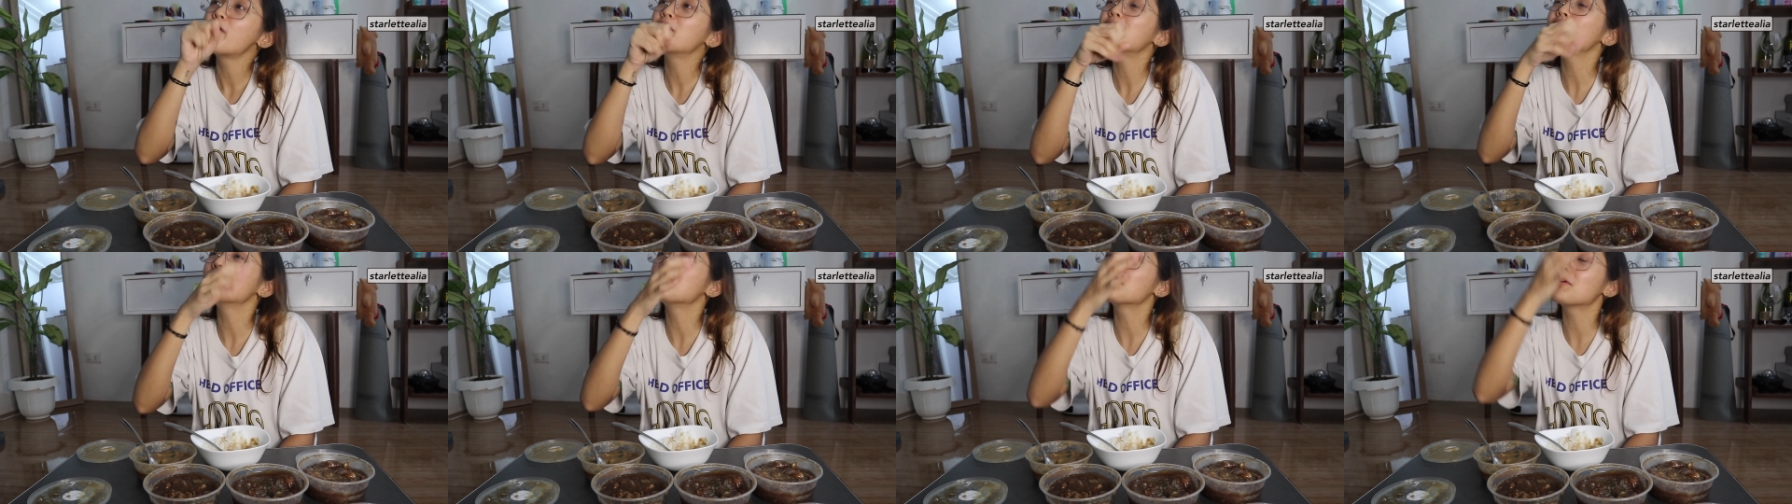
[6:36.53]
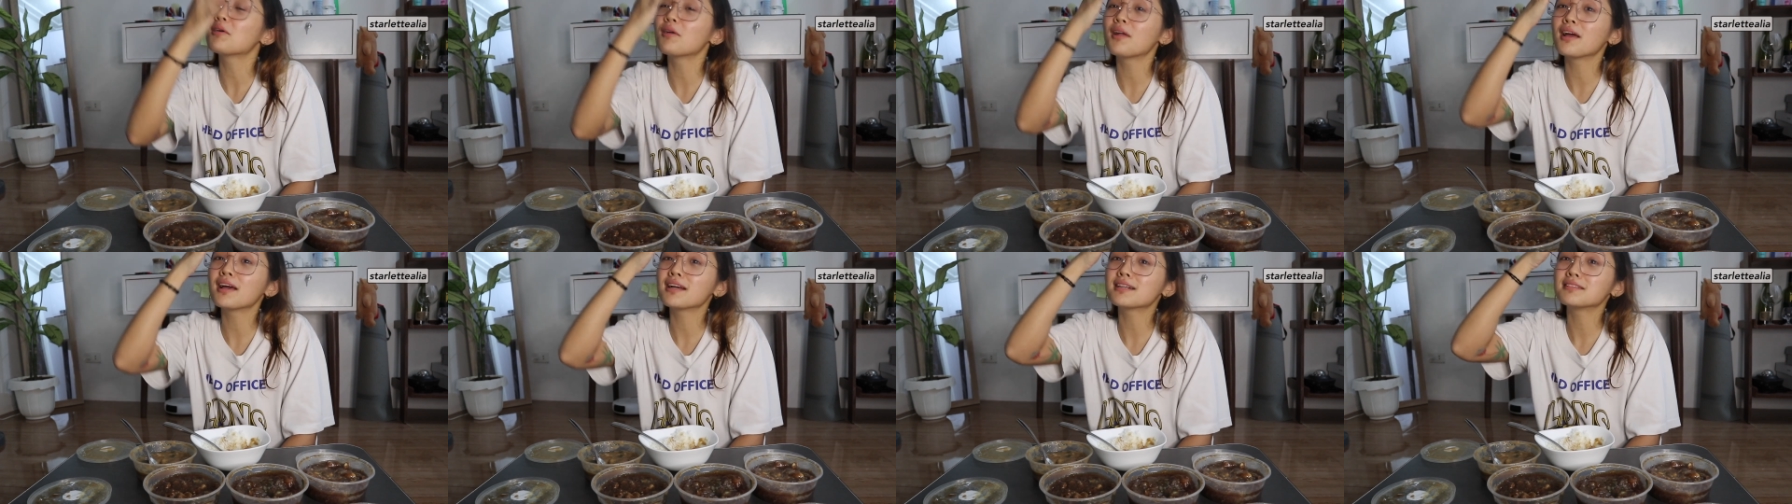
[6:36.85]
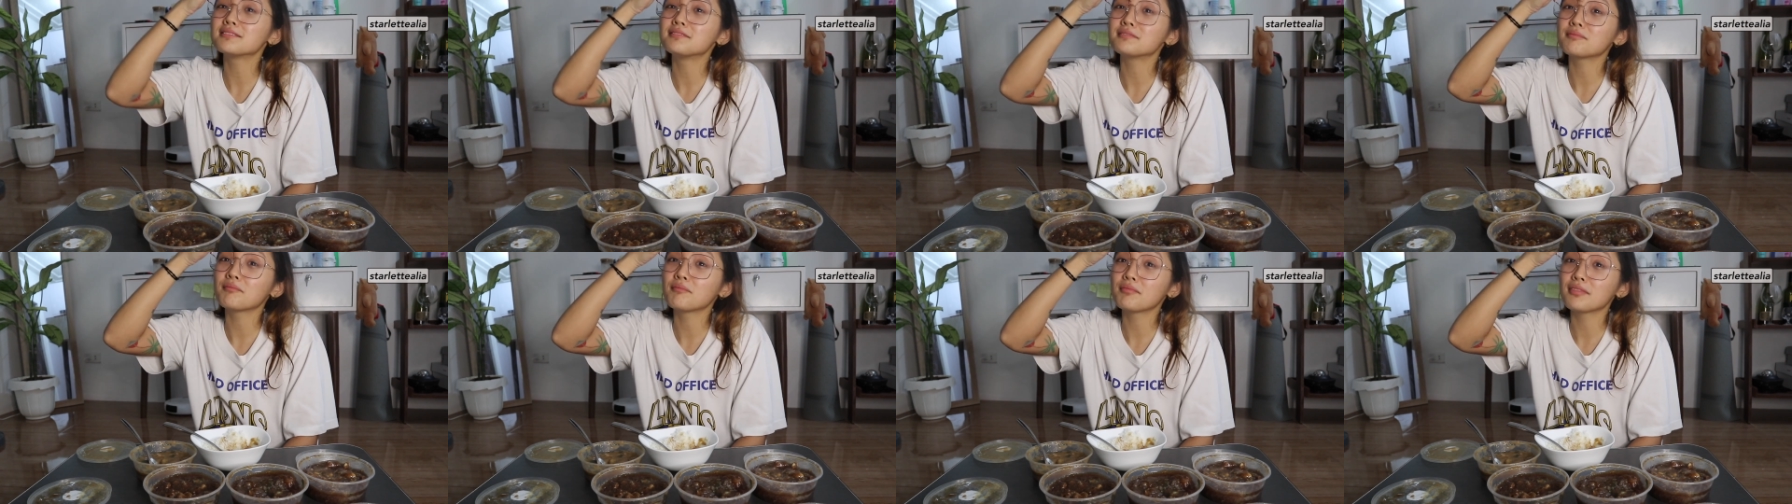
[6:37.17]
Feeling ko
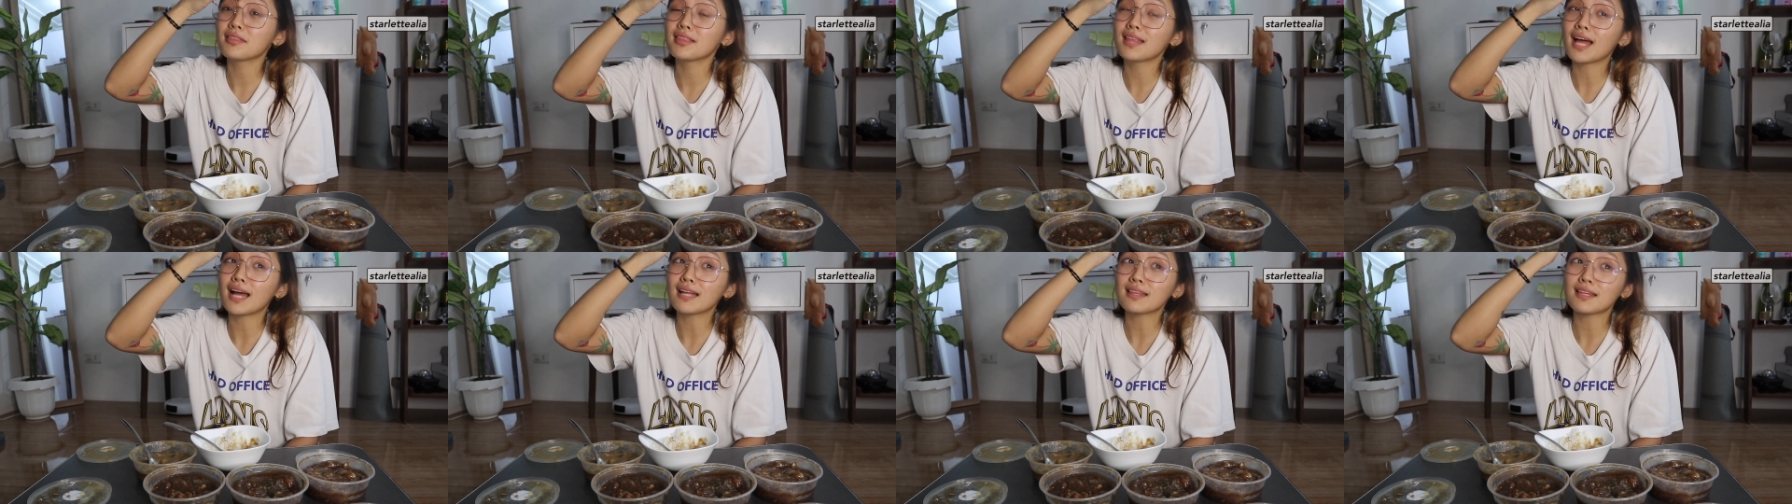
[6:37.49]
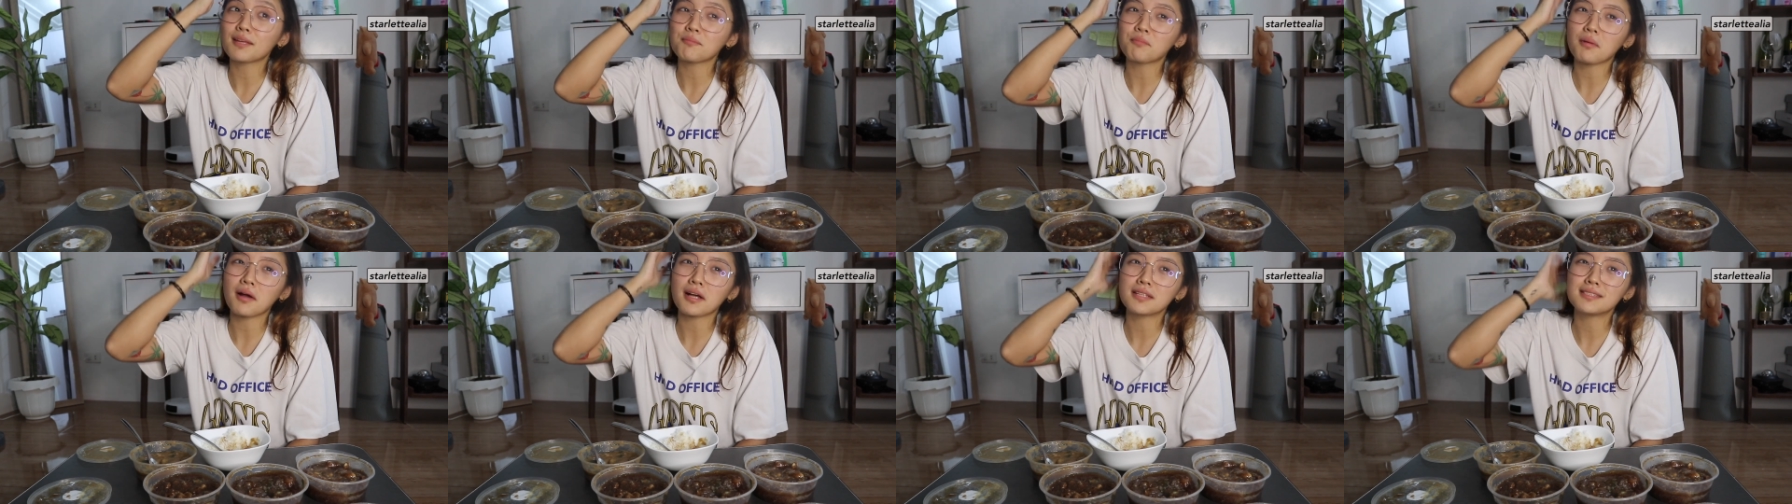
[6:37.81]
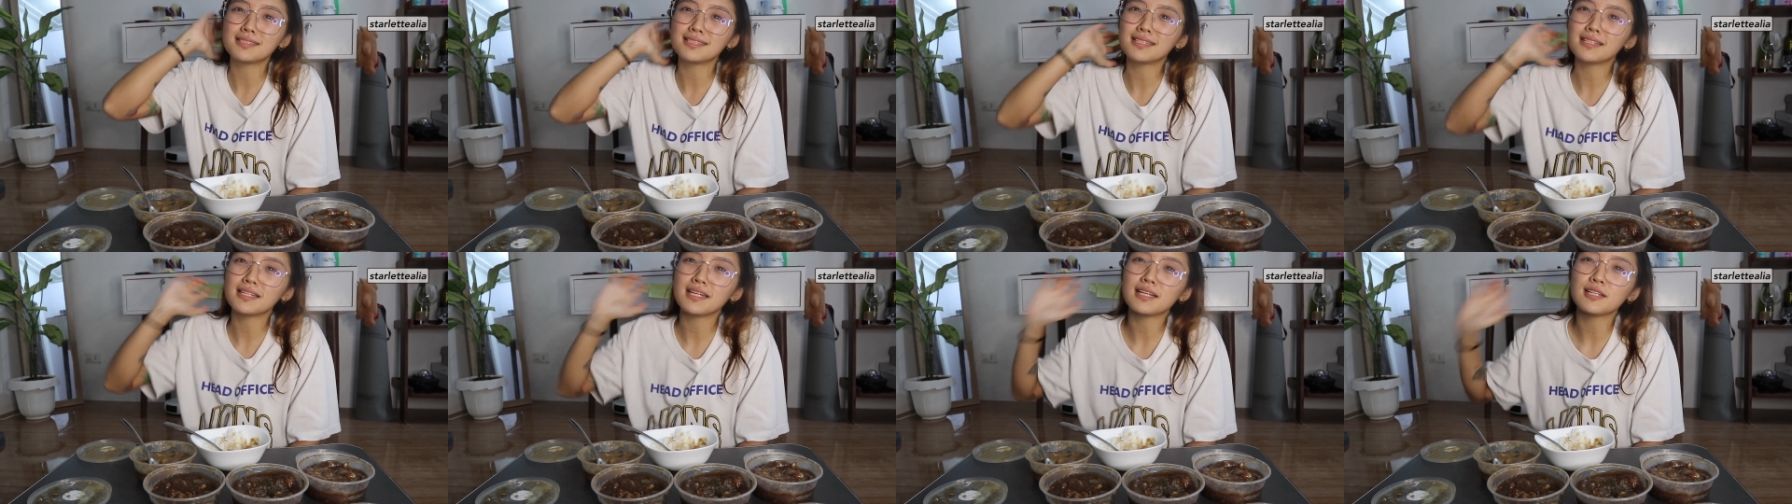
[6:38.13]
like, dati
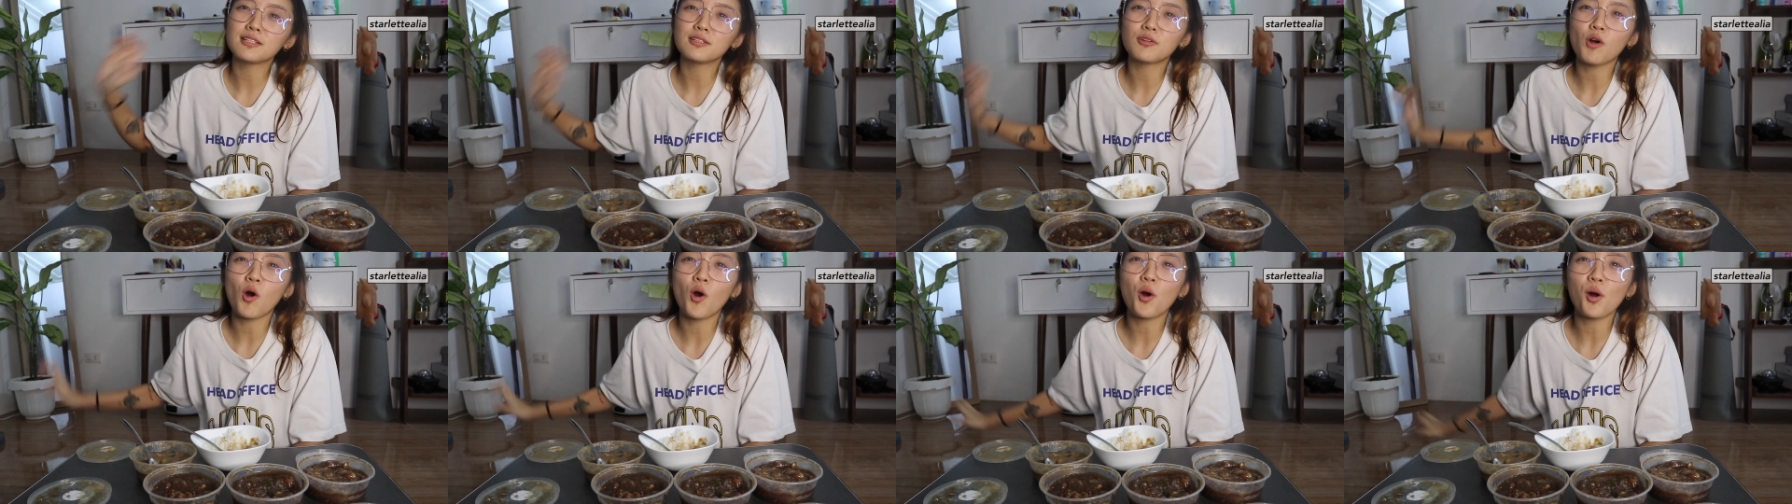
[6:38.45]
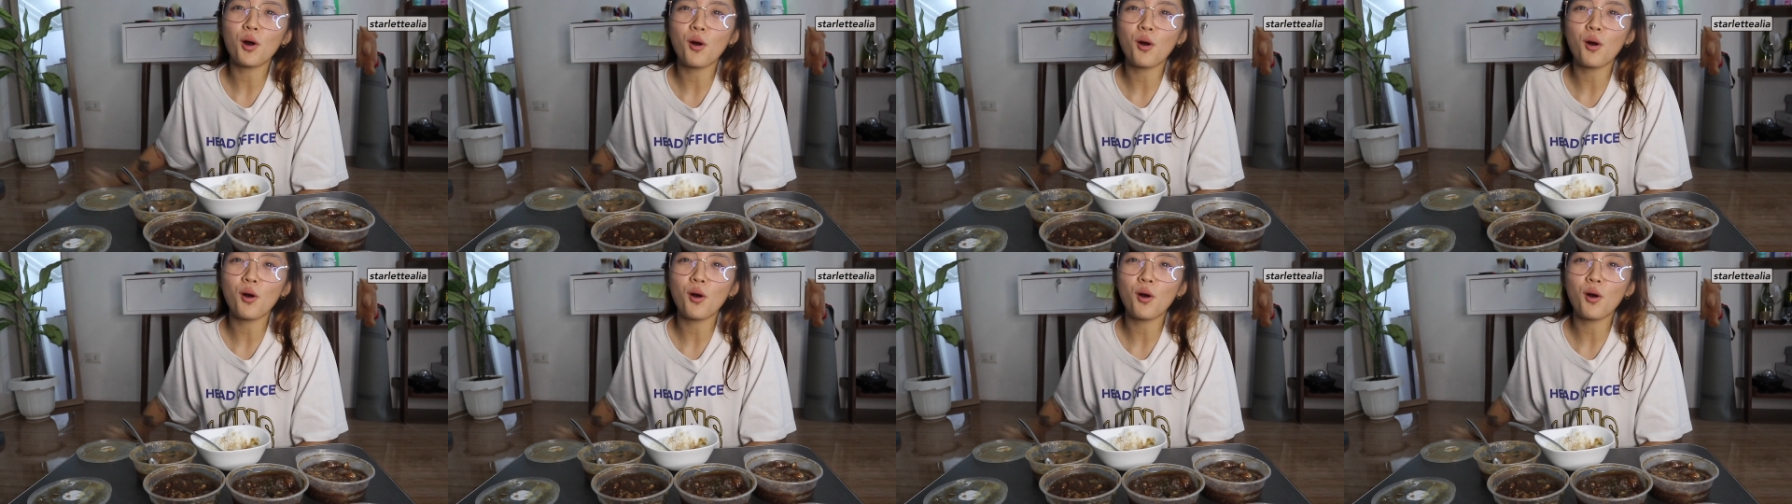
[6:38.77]
pa kasi na